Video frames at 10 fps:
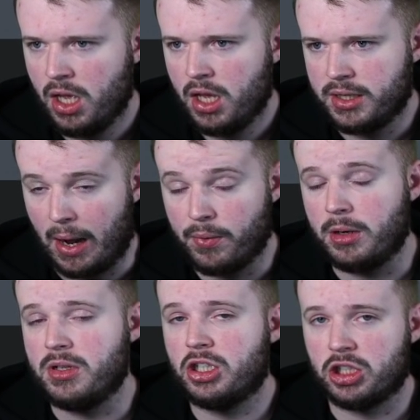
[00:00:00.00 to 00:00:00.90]
Now I'm going to be
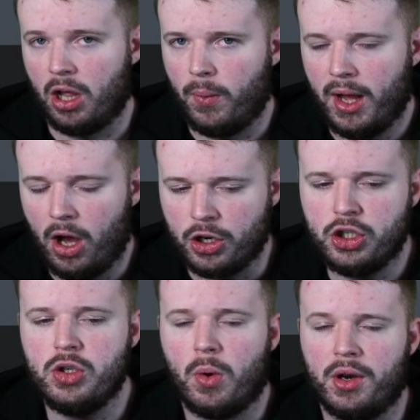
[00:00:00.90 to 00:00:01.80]
slower. I do
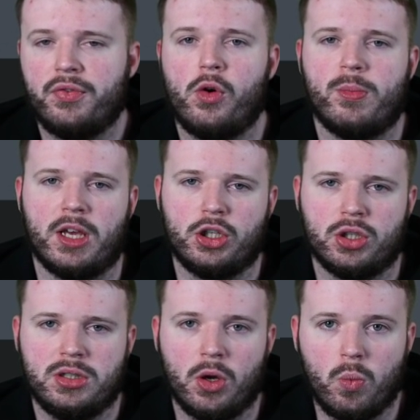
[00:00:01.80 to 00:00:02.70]
want a formation
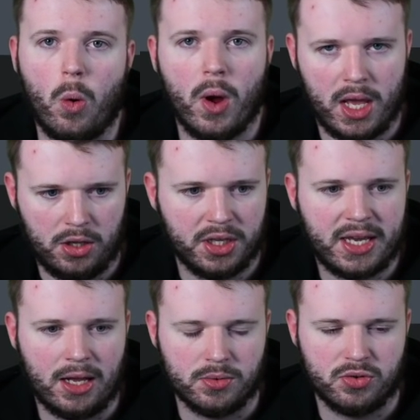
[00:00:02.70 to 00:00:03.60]
that will hit on the
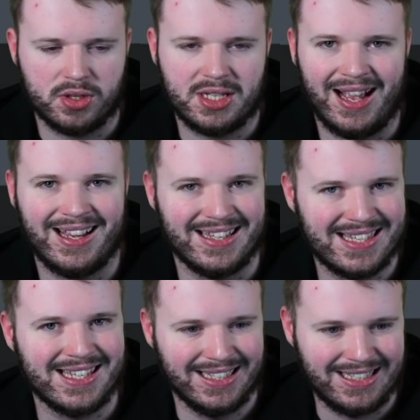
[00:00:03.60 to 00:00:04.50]
counter-attack and
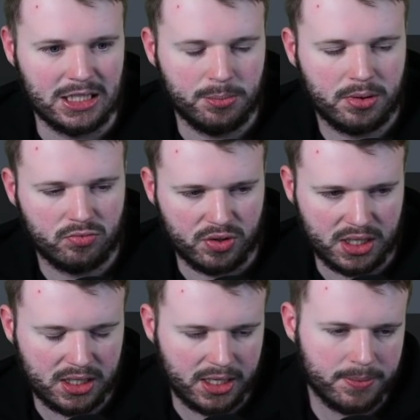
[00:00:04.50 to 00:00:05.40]
sit deep,
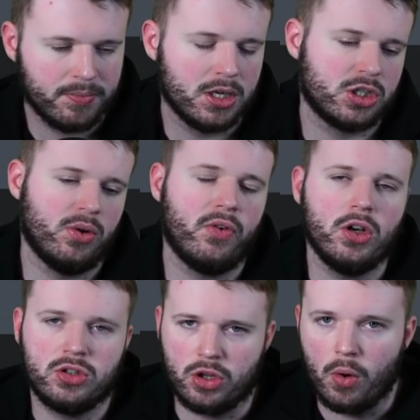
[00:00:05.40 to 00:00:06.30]
really. So if I
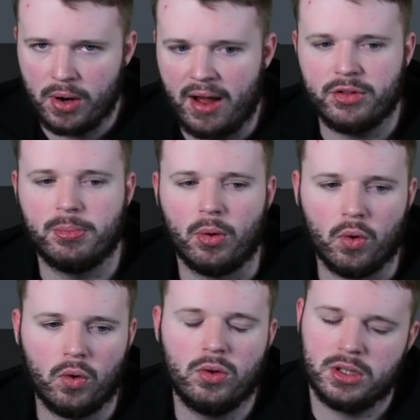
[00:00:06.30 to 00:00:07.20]
don't have the
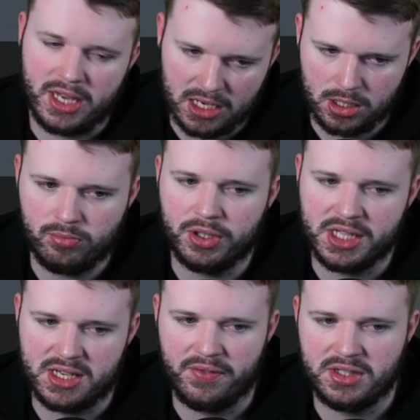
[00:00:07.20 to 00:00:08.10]
ball, yes, I'm running
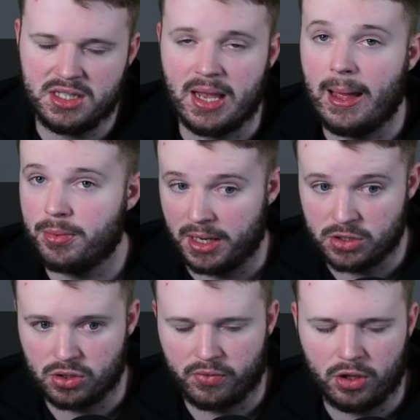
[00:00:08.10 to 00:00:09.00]
70 depth, but that's because
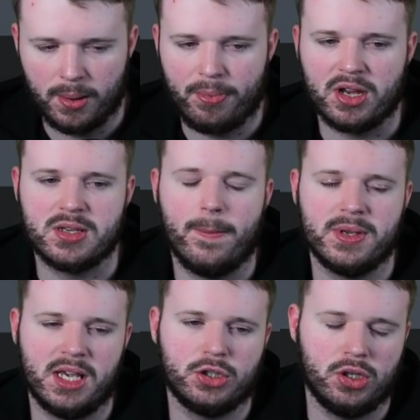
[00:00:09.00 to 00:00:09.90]
I've got the press on
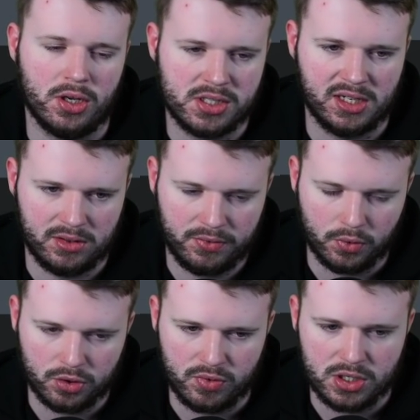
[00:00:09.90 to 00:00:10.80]
possession loss here in the
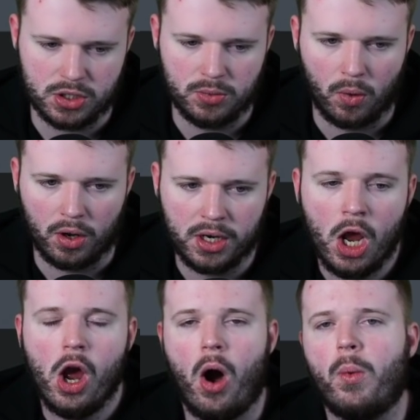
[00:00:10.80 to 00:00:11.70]
4-3-2-1.
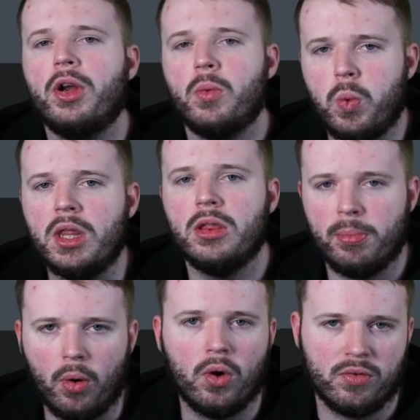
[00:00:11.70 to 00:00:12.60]
I want to win the
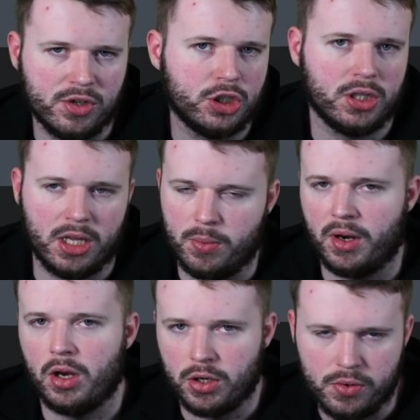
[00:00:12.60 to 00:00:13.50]
ball originally when I
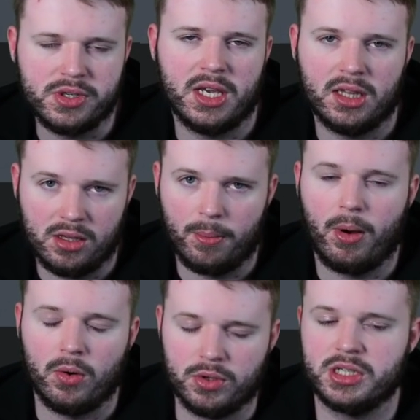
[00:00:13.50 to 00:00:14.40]
lose it in the
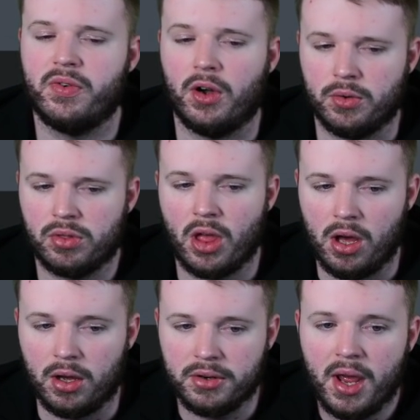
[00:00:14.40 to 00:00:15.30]
opponent's final third.